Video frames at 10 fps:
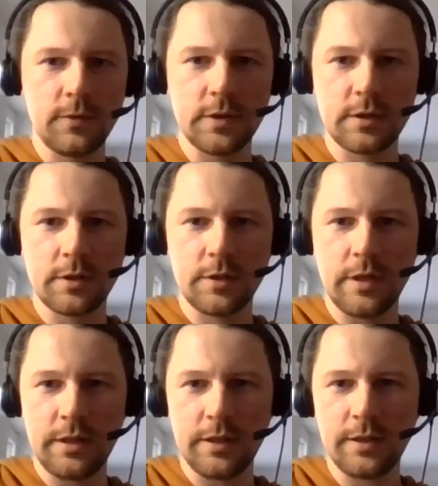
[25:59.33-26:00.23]
have this
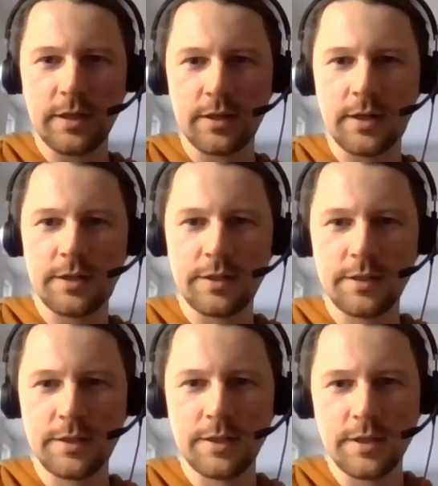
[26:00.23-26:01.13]
data lake, right?
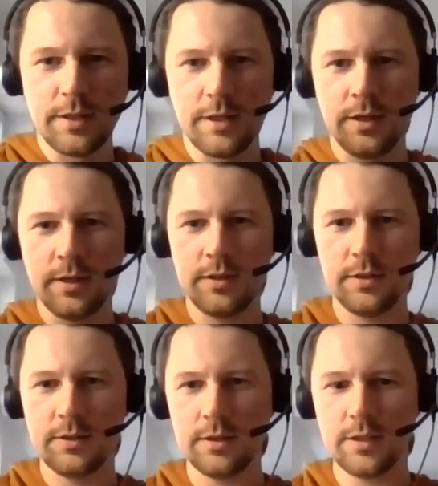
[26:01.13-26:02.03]

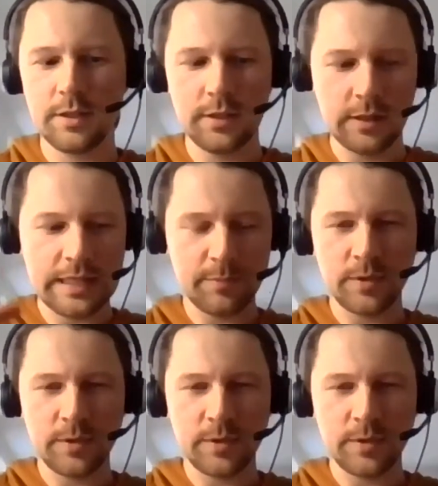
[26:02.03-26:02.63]
And then a data